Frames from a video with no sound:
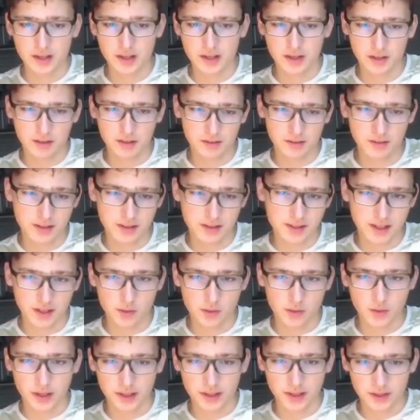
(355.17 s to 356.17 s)
Let's say
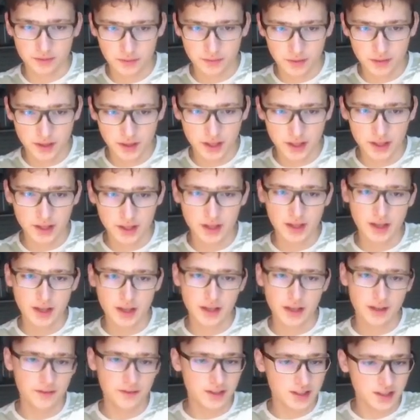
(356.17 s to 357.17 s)
queen d three.
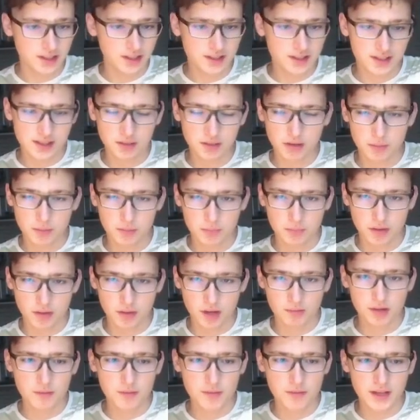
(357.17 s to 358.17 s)
This is still a
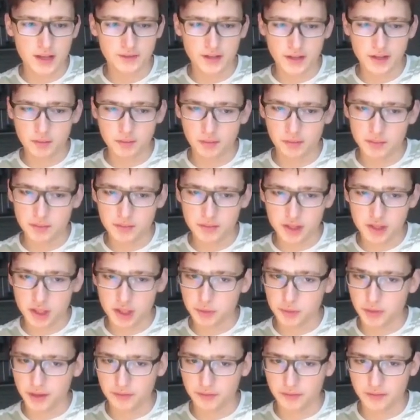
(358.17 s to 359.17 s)
problem, and then you play
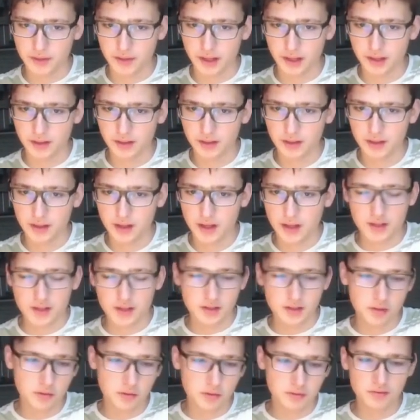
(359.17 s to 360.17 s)
bishop a three.
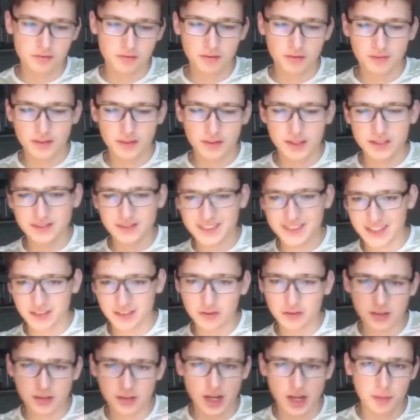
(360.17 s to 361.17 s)
So these are
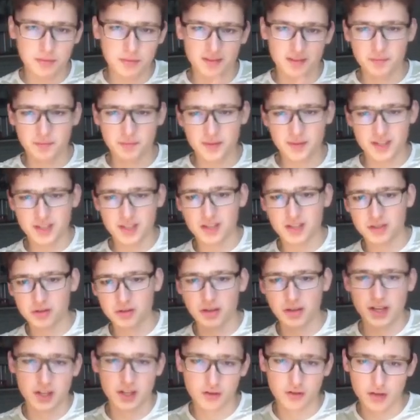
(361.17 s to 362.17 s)
two types of positions you
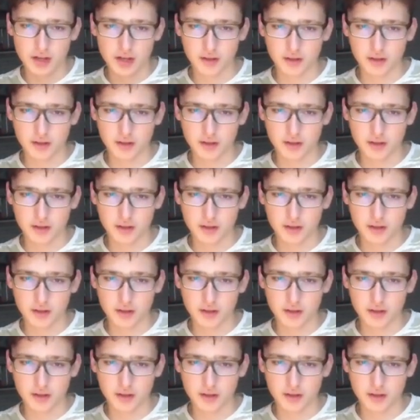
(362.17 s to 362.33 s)
can try to